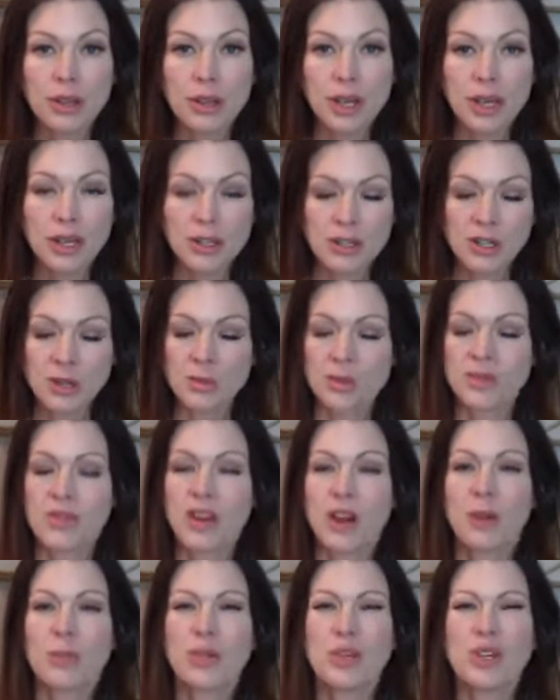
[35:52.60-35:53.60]
in terms of
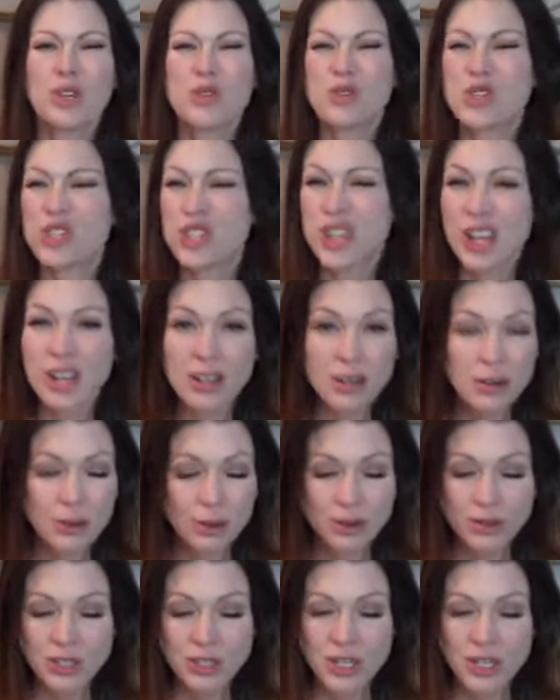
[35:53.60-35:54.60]
helping you shed
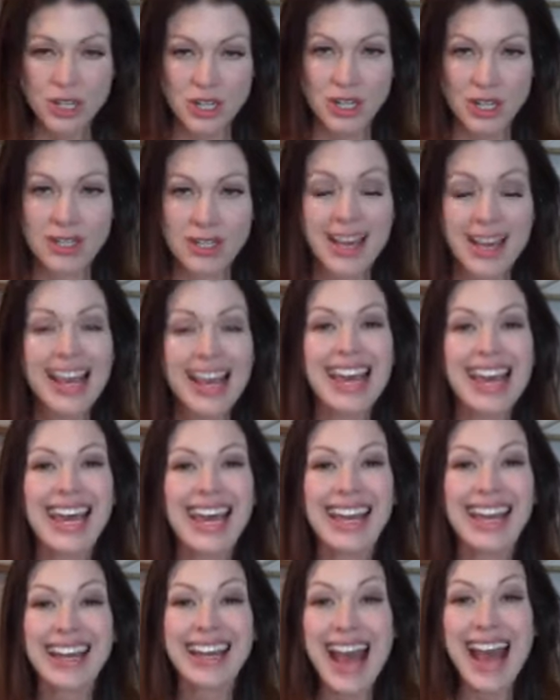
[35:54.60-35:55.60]
your old shit
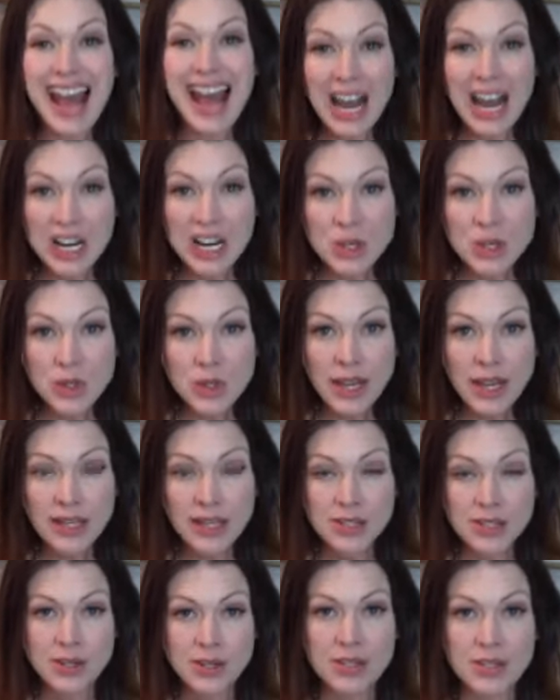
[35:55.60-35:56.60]
and
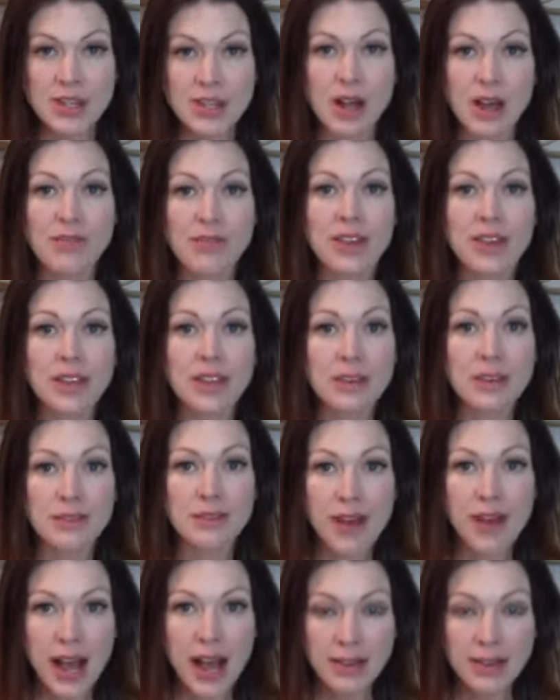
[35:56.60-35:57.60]
actualize yourself in the
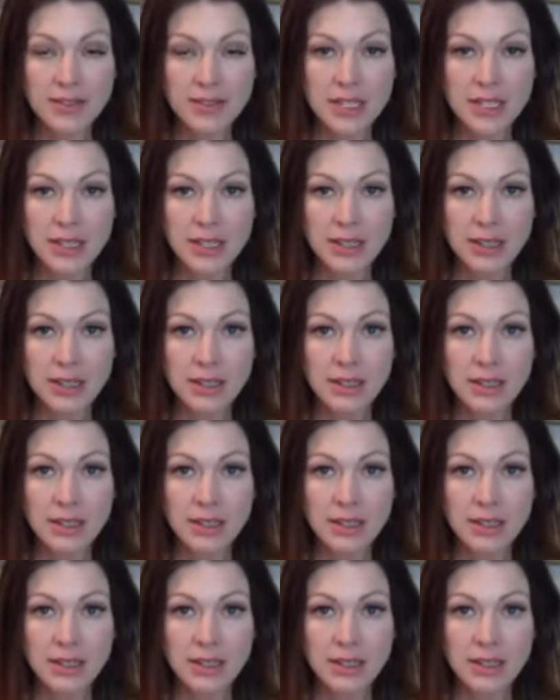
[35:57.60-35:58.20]
5D,